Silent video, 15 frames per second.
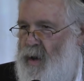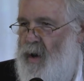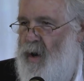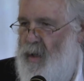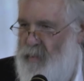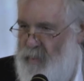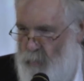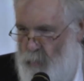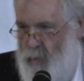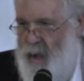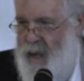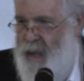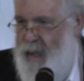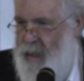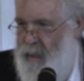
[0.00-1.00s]
on the
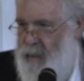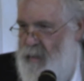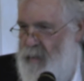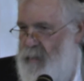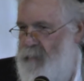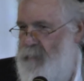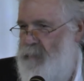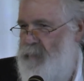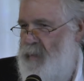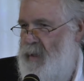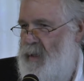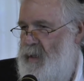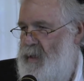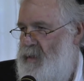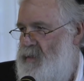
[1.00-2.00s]
way
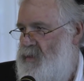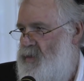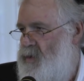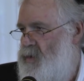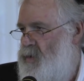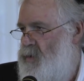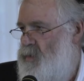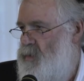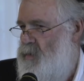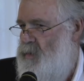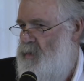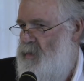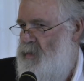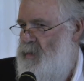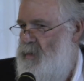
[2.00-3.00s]
to
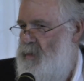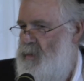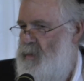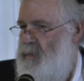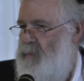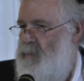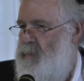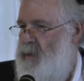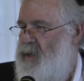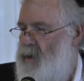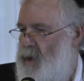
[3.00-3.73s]
being